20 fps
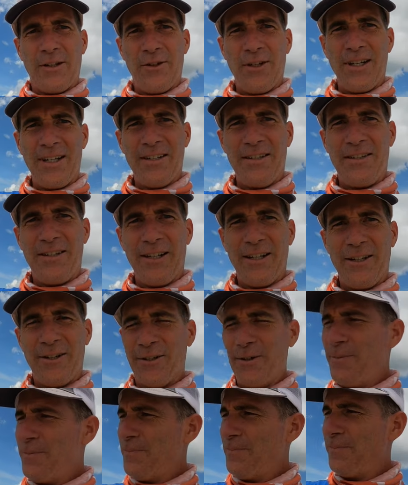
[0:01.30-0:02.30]
Jace
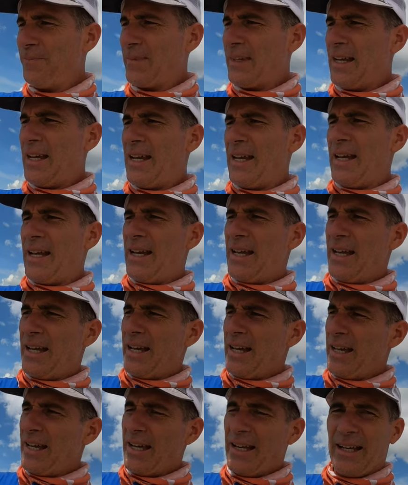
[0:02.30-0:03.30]
Tunnell.
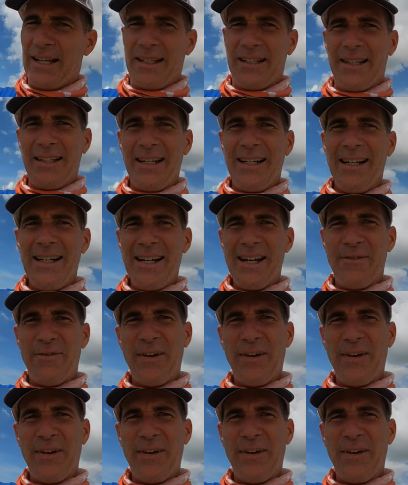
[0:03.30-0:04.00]
Today